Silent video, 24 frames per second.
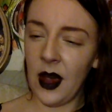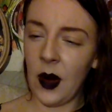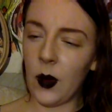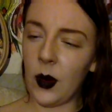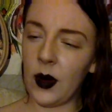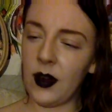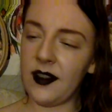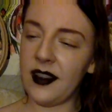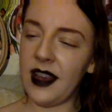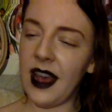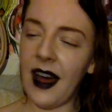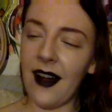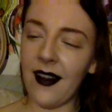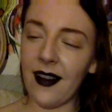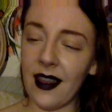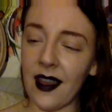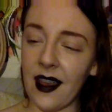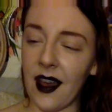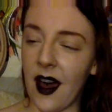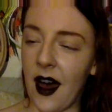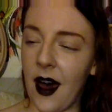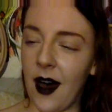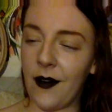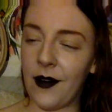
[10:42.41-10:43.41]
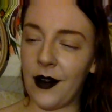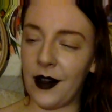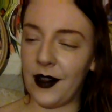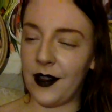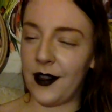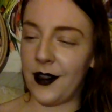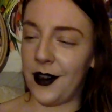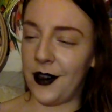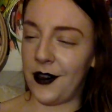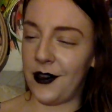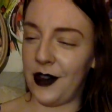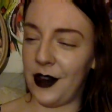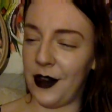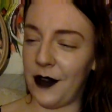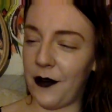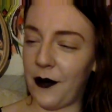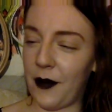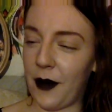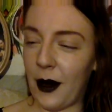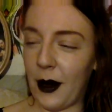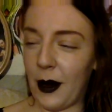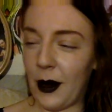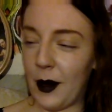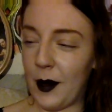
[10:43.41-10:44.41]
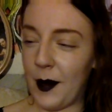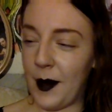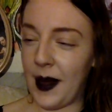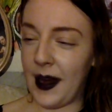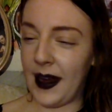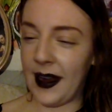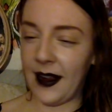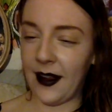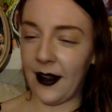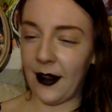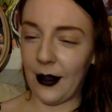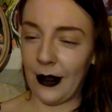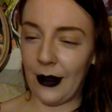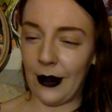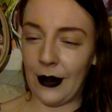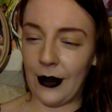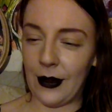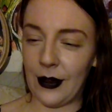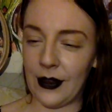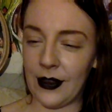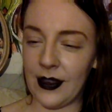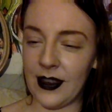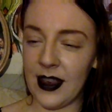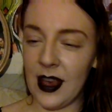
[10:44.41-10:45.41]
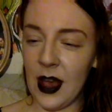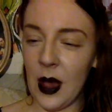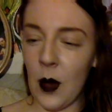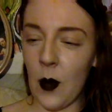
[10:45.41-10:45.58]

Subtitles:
we're toweling off and searching for our remaining clothes